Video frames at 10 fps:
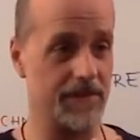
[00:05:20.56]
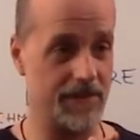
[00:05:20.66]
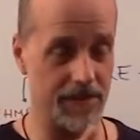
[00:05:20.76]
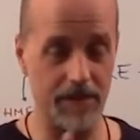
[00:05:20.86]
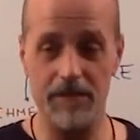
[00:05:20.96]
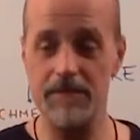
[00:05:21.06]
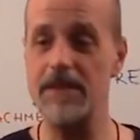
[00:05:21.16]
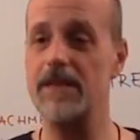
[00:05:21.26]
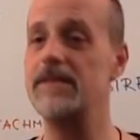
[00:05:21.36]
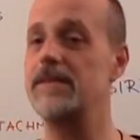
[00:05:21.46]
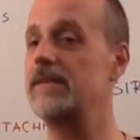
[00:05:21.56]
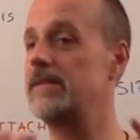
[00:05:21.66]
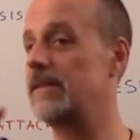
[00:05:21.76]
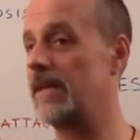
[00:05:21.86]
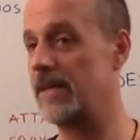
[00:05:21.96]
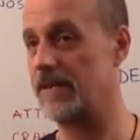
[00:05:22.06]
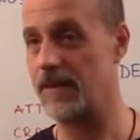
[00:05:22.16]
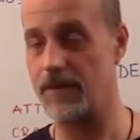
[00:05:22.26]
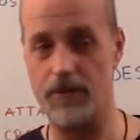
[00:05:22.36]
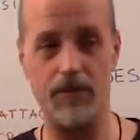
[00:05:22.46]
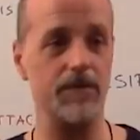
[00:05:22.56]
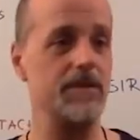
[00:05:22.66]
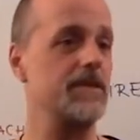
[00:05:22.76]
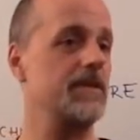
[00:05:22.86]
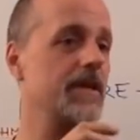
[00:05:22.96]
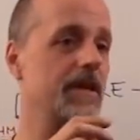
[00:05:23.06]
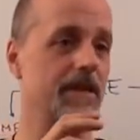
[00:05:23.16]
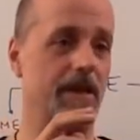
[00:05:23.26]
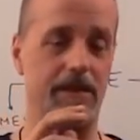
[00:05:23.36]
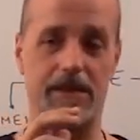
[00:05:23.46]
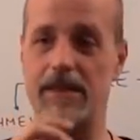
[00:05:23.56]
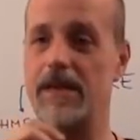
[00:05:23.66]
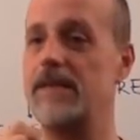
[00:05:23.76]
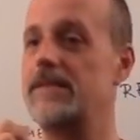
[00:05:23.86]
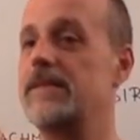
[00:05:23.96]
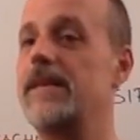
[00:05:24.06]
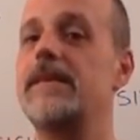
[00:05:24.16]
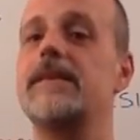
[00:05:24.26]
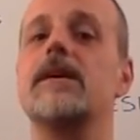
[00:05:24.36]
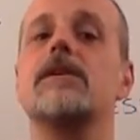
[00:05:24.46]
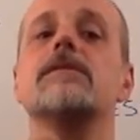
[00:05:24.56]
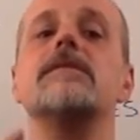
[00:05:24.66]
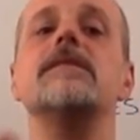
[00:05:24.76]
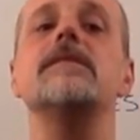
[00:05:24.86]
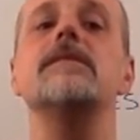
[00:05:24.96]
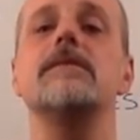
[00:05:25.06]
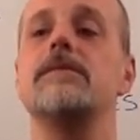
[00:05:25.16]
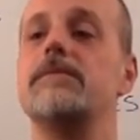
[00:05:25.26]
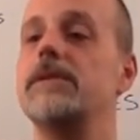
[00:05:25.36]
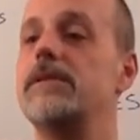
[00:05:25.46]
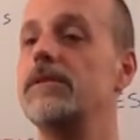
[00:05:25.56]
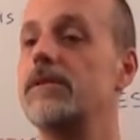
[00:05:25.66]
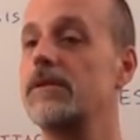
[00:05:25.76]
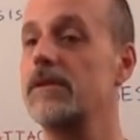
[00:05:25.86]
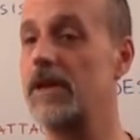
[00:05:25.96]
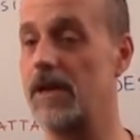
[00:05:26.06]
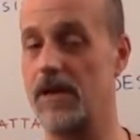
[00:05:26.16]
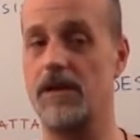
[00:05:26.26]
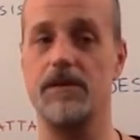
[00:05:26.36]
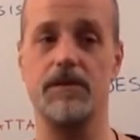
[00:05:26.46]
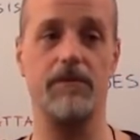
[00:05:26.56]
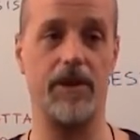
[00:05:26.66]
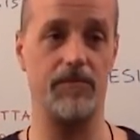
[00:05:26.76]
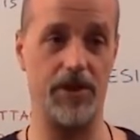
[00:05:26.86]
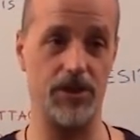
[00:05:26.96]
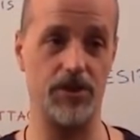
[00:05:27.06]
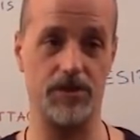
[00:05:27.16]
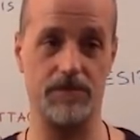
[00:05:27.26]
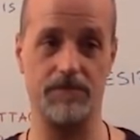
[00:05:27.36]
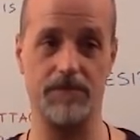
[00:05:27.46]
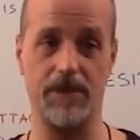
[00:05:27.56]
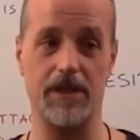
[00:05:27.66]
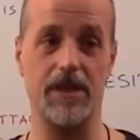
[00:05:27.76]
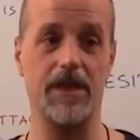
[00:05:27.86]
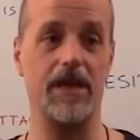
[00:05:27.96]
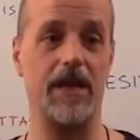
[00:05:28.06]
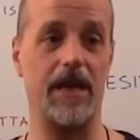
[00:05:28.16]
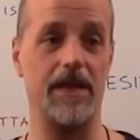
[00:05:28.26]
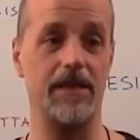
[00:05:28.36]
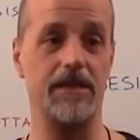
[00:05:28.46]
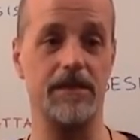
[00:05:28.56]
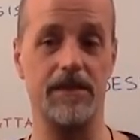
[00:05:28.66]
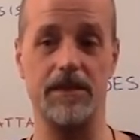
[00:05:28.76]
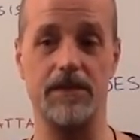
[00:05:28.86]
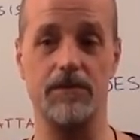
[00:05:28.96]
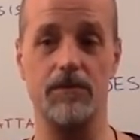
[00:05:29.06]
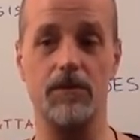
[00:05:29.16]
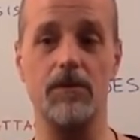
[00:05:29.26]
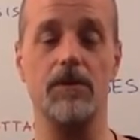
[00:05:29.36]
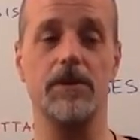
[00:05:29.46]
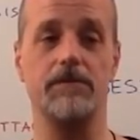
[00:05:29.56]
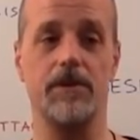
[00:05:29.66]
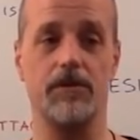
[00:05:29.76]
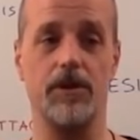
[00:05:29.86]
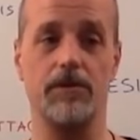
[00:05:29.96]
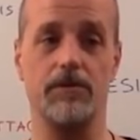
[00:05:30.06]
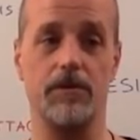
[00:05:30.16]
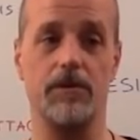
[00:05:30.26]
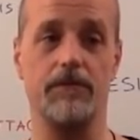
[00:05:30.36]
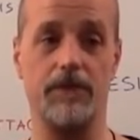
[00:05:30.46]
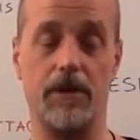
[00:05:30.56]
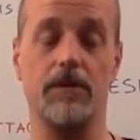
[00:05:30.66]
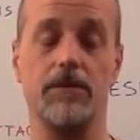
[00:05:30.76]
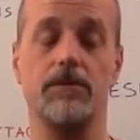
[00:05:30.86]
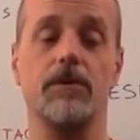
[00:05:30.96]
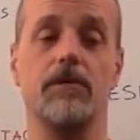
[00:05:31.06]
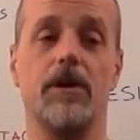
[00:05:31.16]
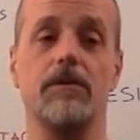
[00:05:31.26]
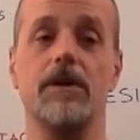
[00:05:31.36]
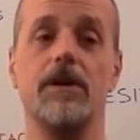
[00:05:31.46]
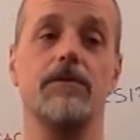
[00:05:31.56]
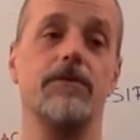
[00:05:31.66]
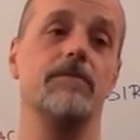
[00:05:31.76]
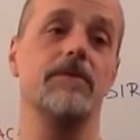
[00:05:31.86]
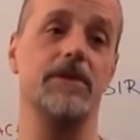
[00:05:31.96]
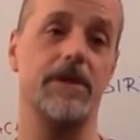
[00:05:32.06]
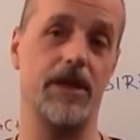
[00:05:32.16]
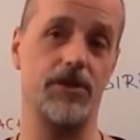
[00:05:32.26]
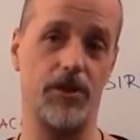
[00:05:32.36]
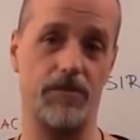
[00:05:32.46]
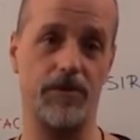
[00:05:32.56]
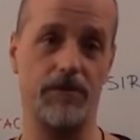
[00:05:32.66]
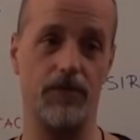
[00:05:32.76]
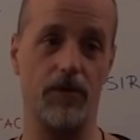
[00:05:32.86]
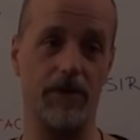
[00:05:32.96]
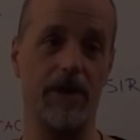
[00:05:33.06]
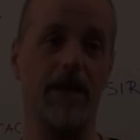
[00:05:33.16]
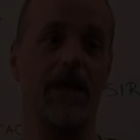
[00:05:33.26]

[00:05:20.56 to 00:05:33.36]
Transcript: circumstances and thoughts and ideas that are consistent with your current vibration. And it, it is all that we are going to talk we are going to talk about from the next chapter forward.